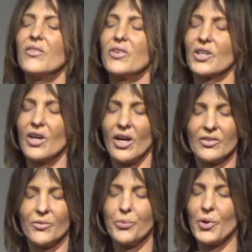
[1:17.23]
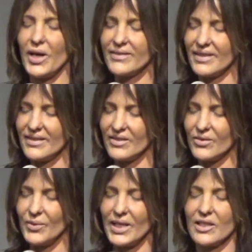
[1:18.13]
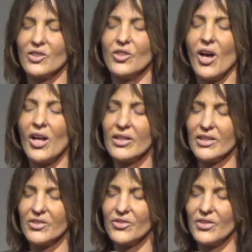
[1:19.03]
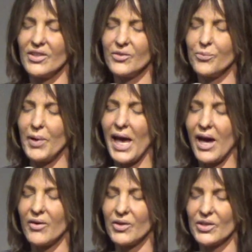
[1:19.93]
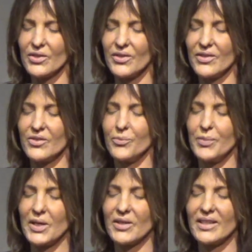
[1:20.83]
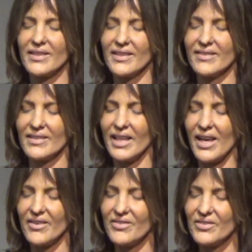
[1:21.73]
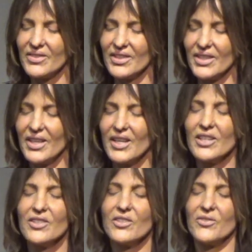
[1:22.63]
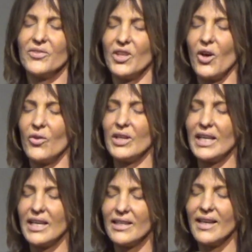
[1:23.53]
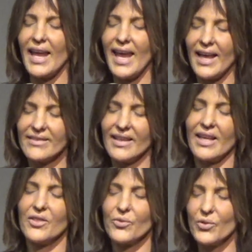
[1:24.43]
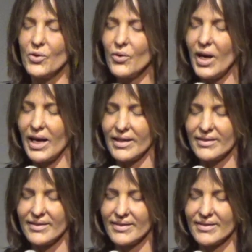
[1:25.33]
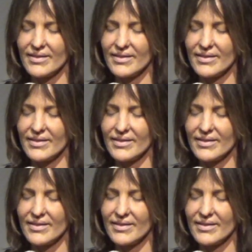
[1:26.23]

for God's presence, we acknowledge this power, this spirit, this love to flow in as and through us